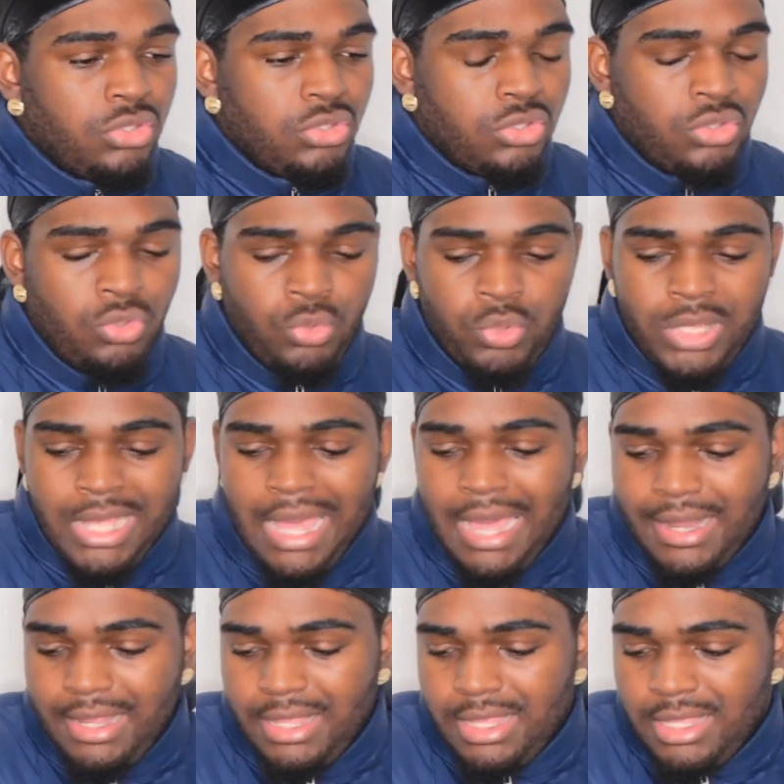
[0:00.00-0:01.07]
You
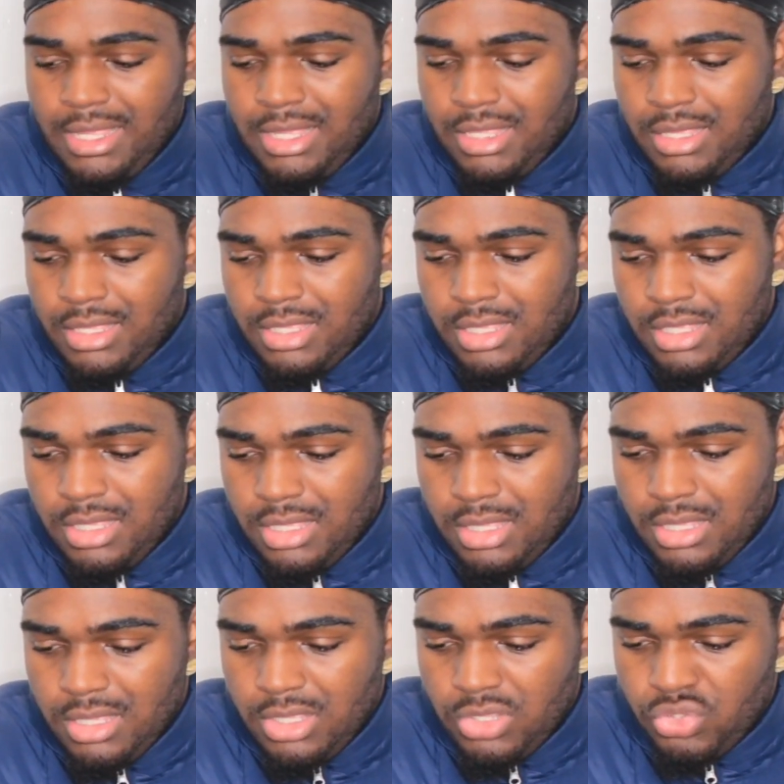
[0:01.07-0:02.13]
gotta
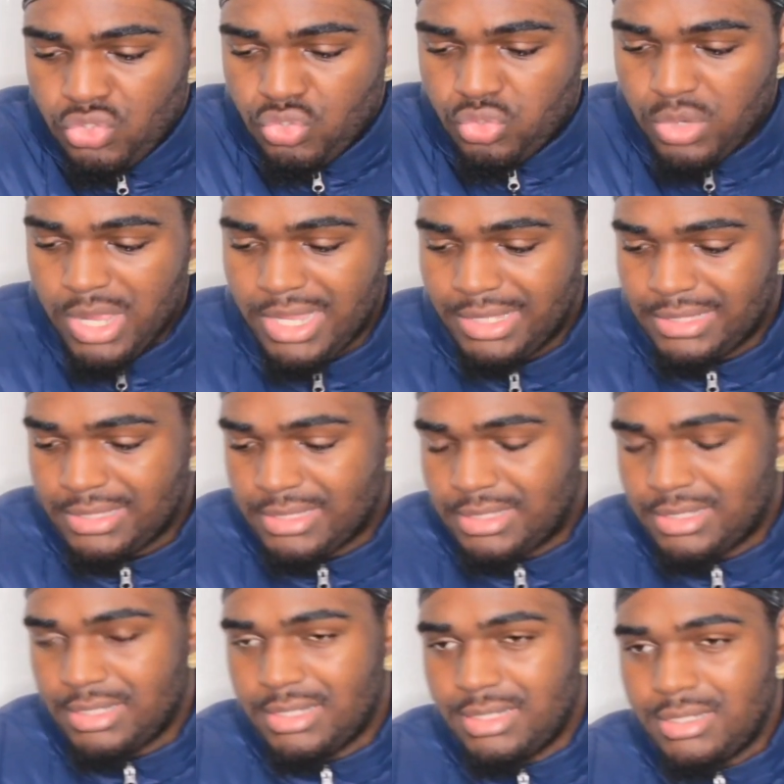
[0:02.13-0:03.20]

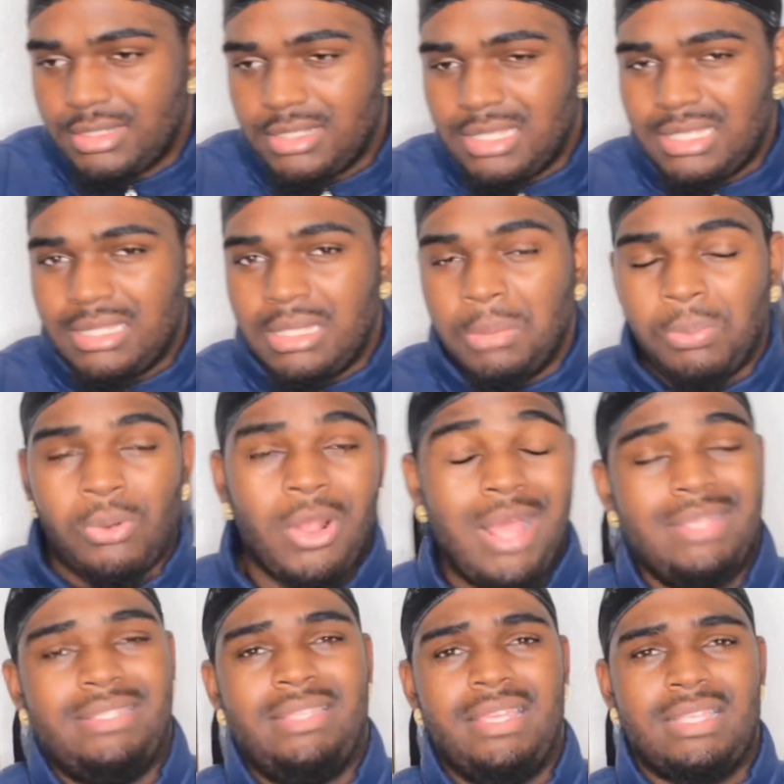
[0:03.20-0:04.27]
trust the
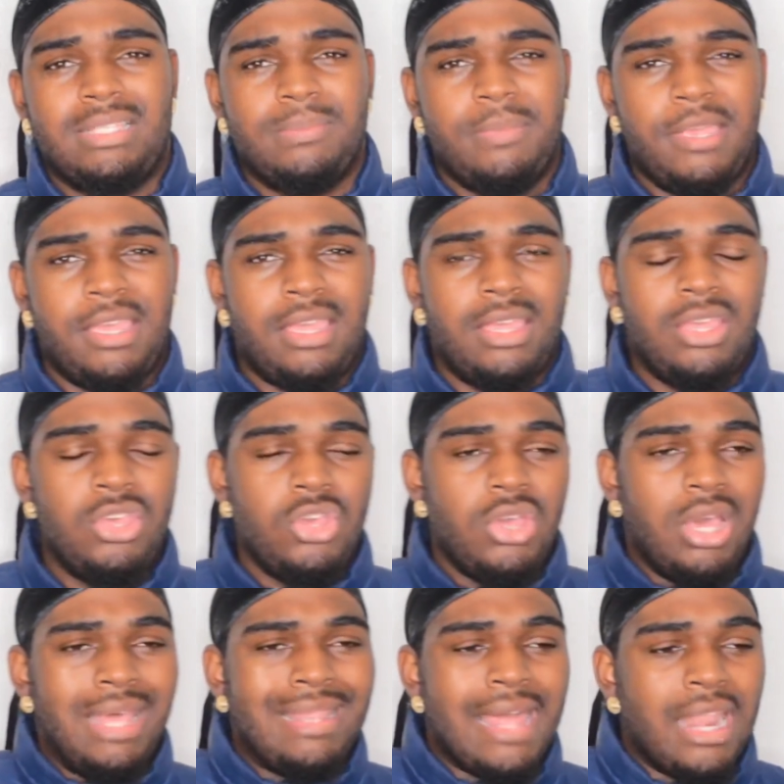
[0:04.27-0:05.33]
process, man.
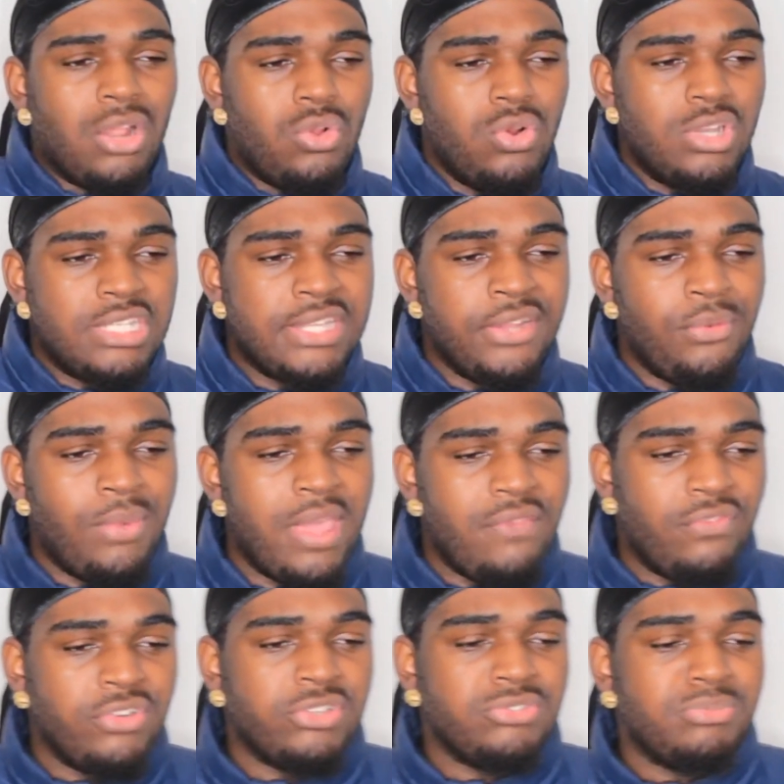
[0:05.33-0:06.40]
A lot of coarse hair
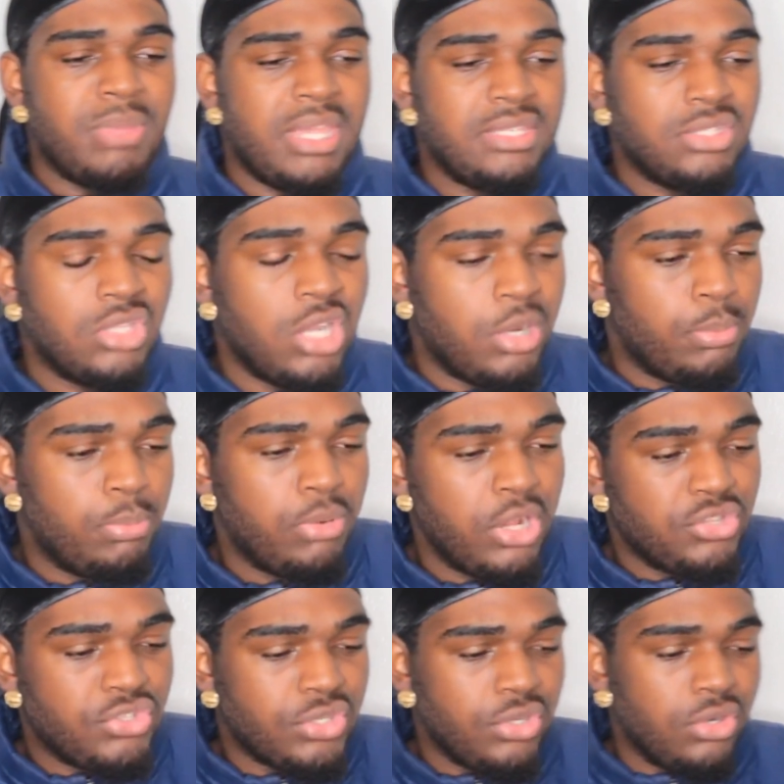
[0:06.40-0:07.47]
wavers may start
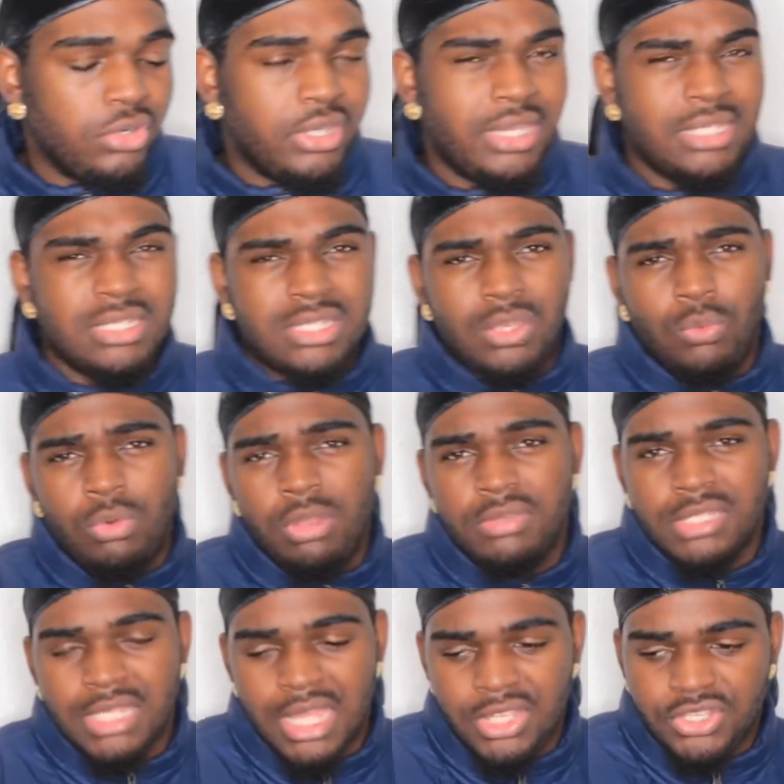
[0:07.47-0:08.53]
brushing or getting to woof
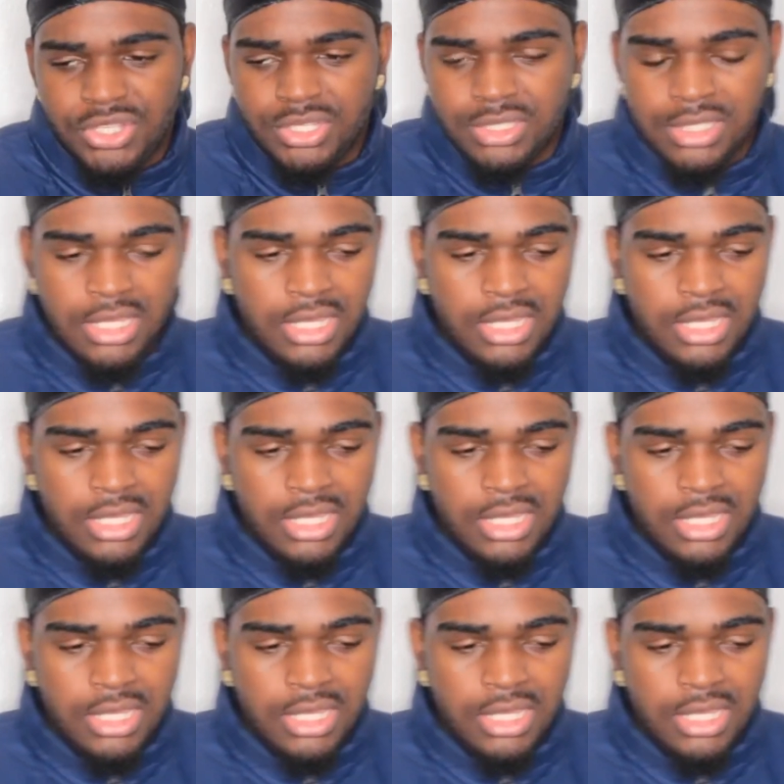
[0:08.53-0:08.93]
stages,